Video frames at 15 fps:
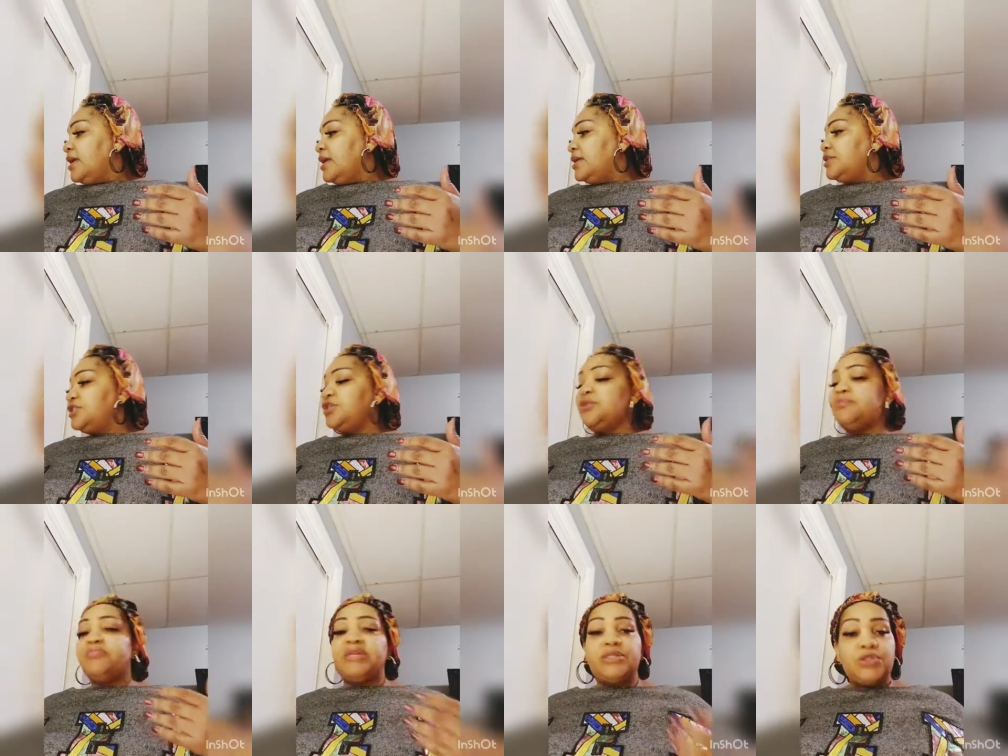It
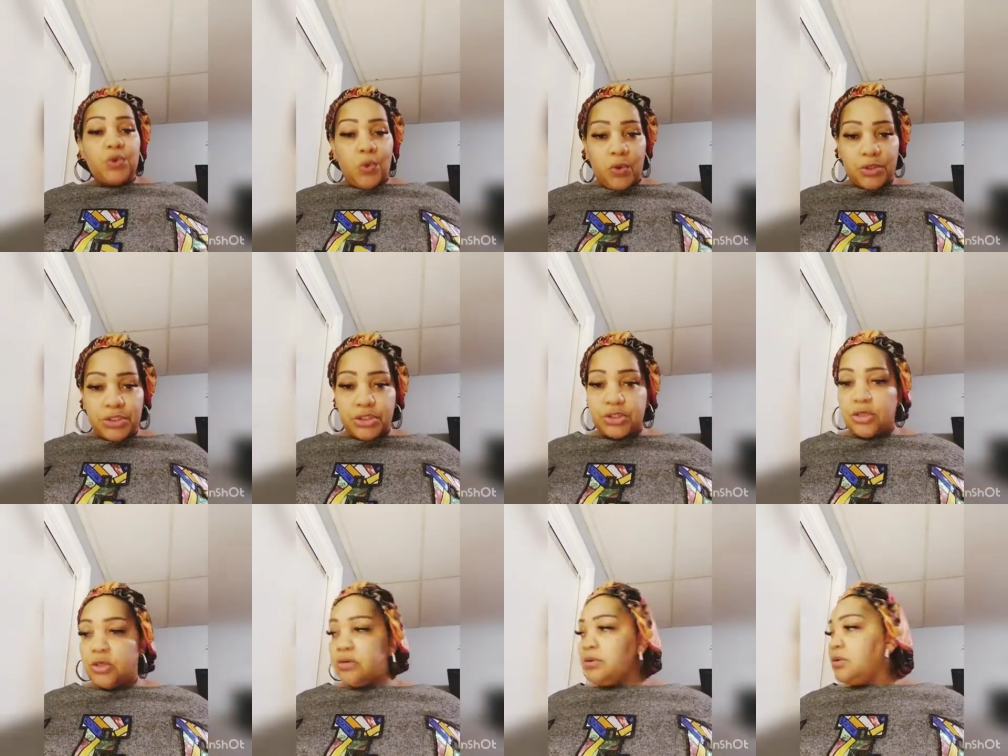shouldn't be
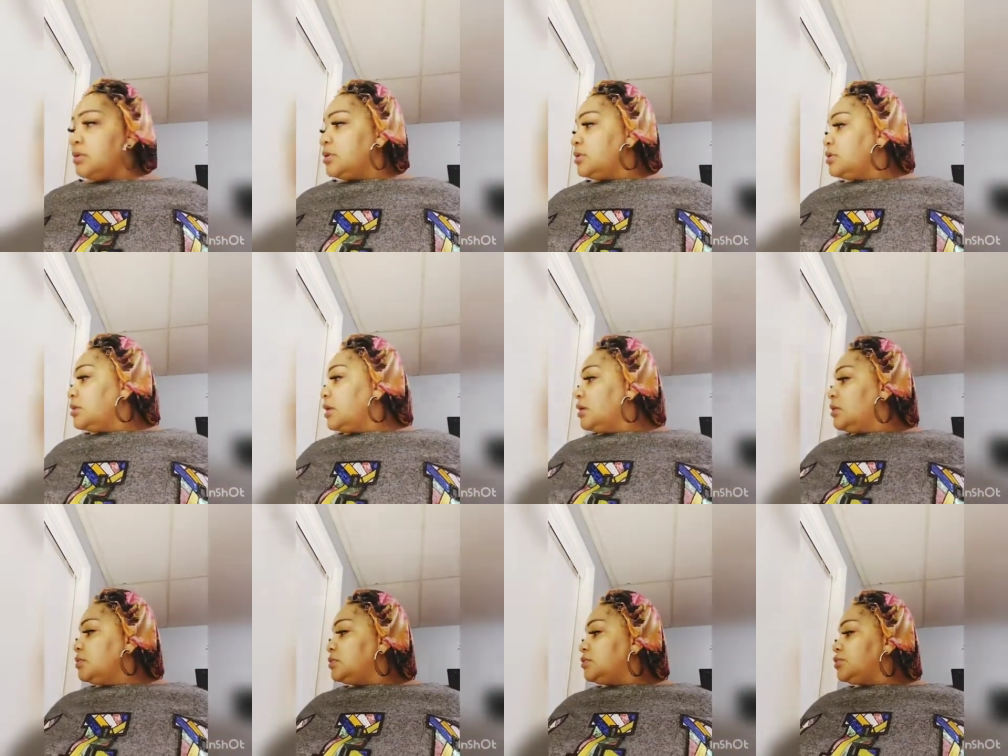torture. You
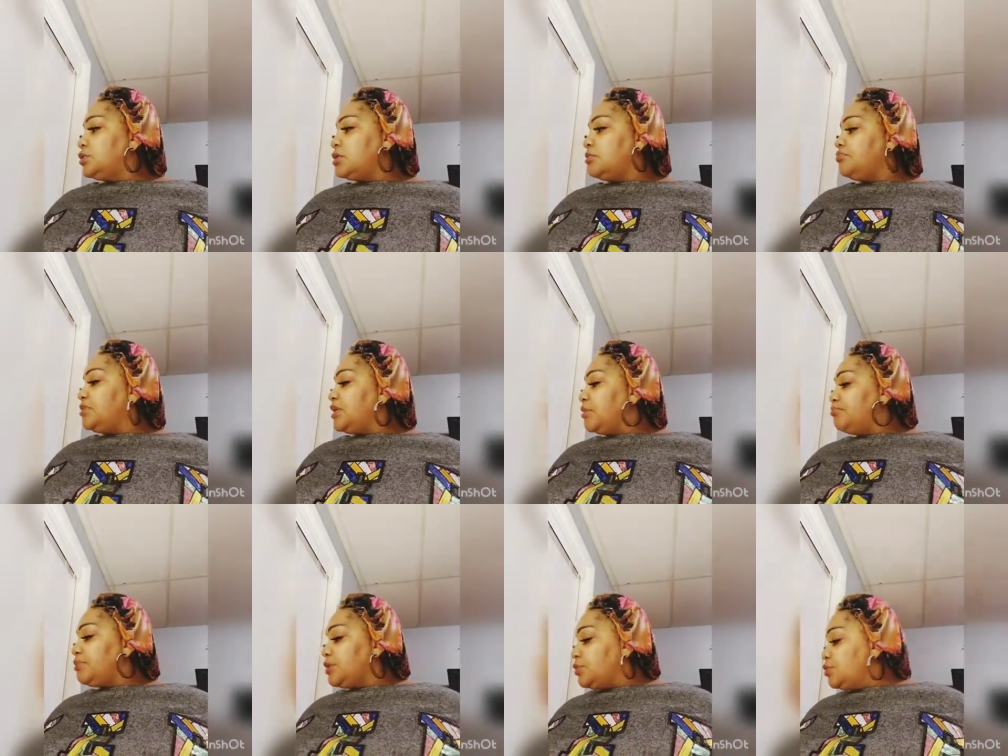know, you shouldn't be
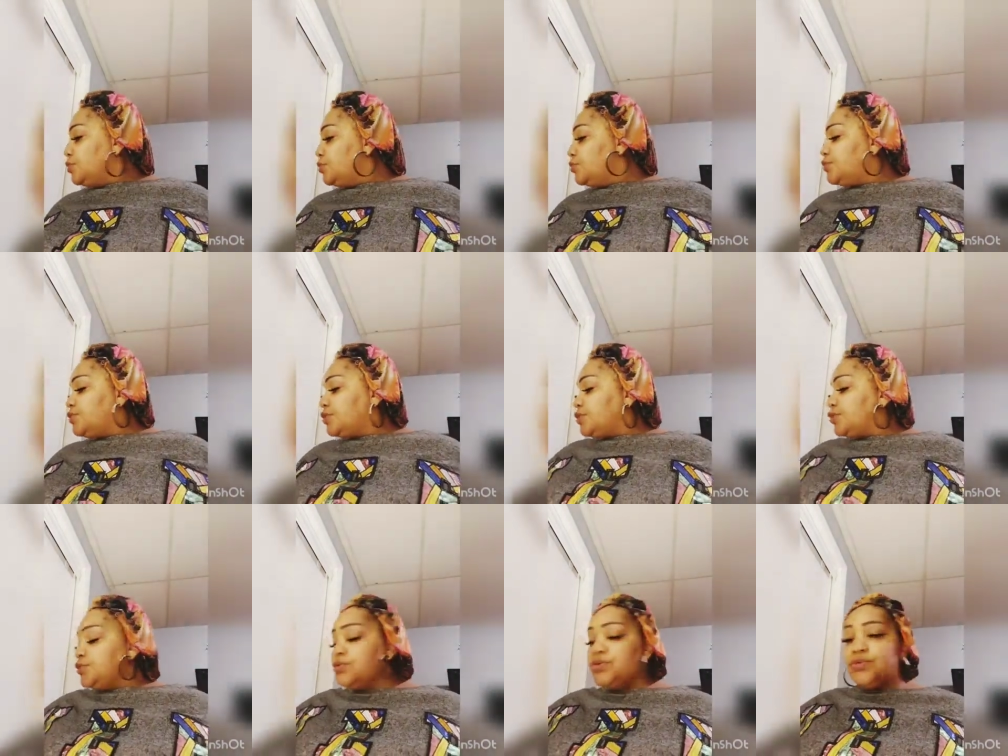abused,
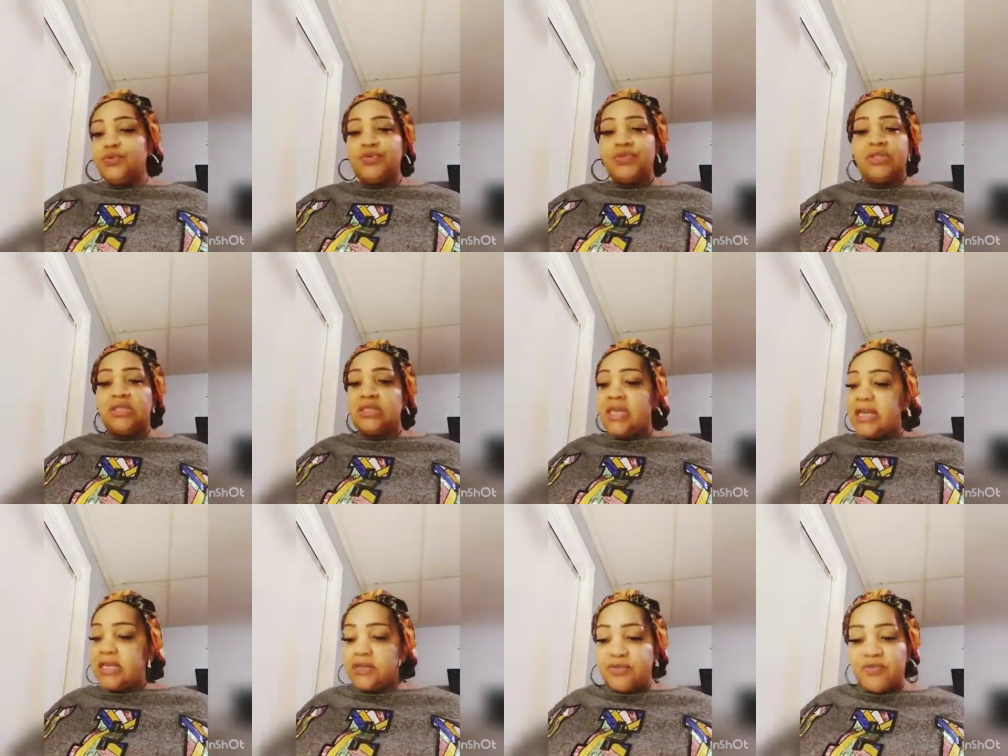used,
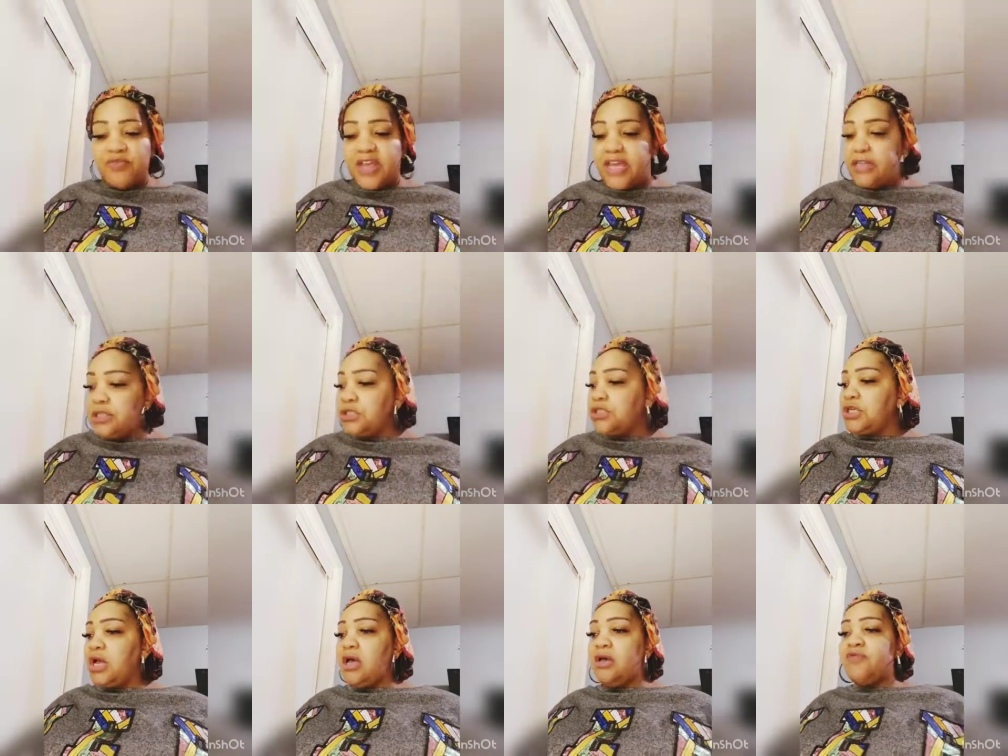taken advantage
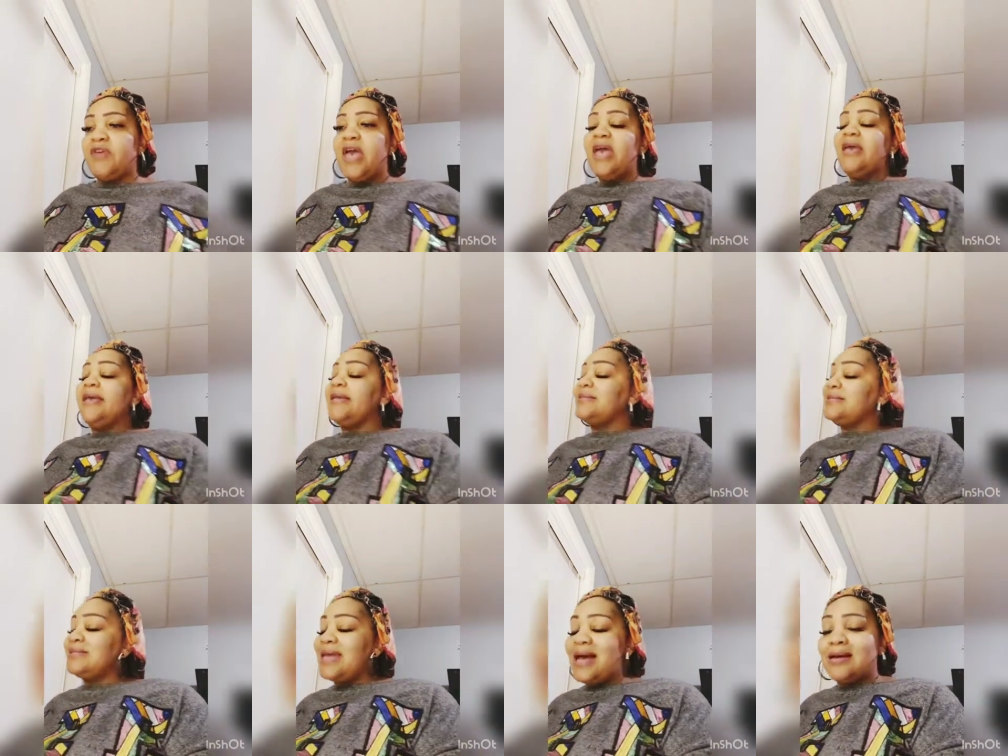of.
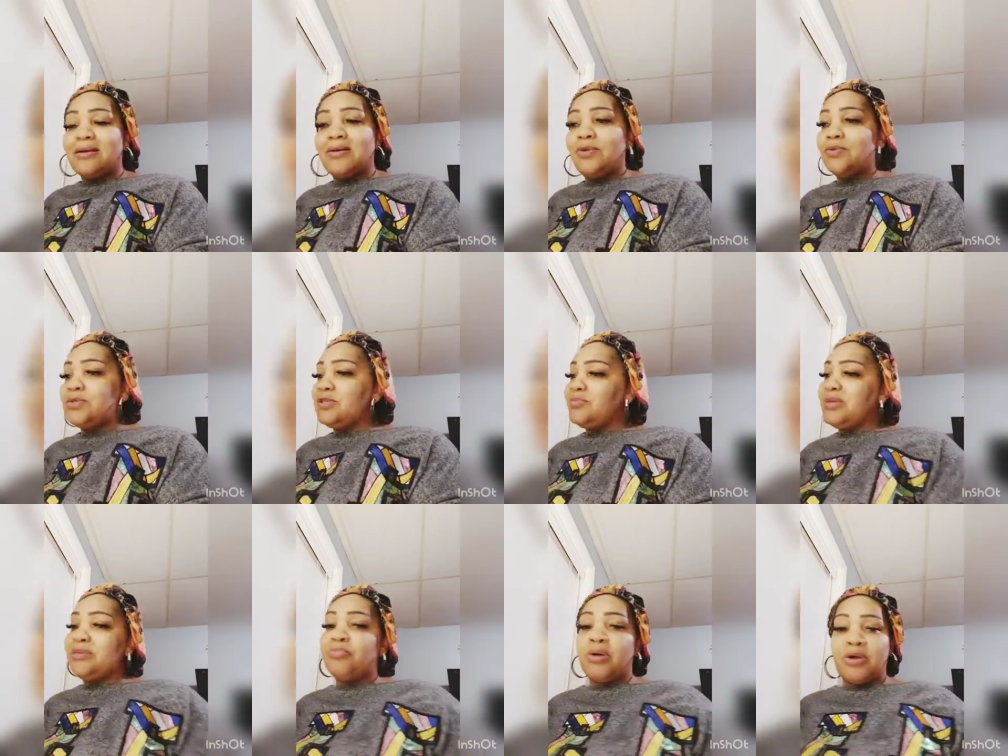It's not going to
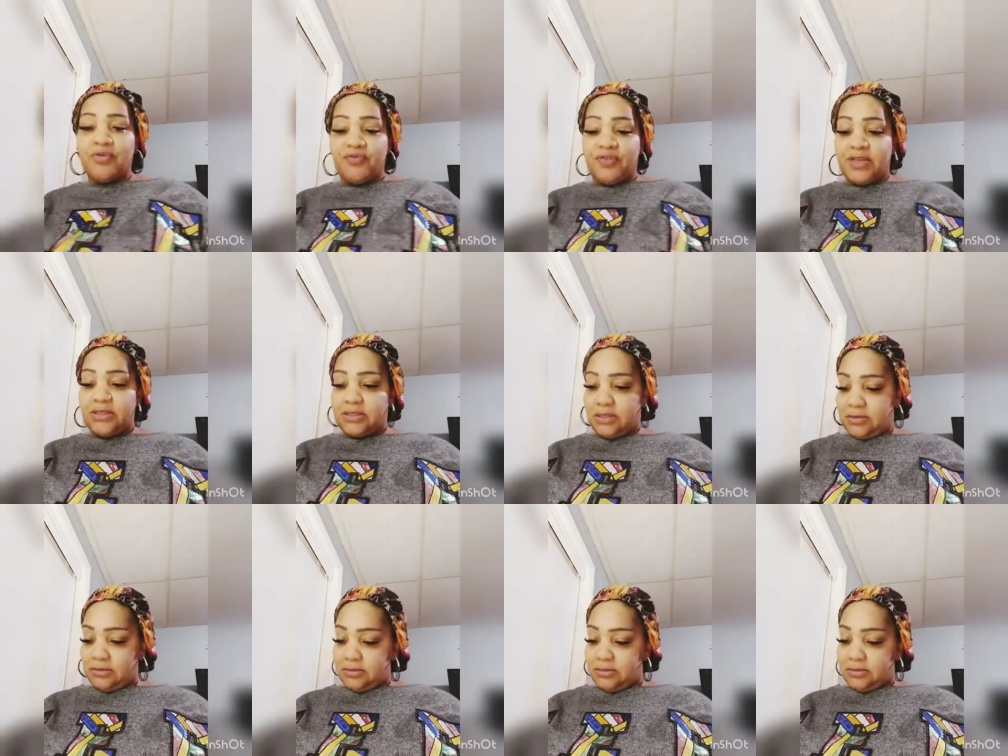be perfect.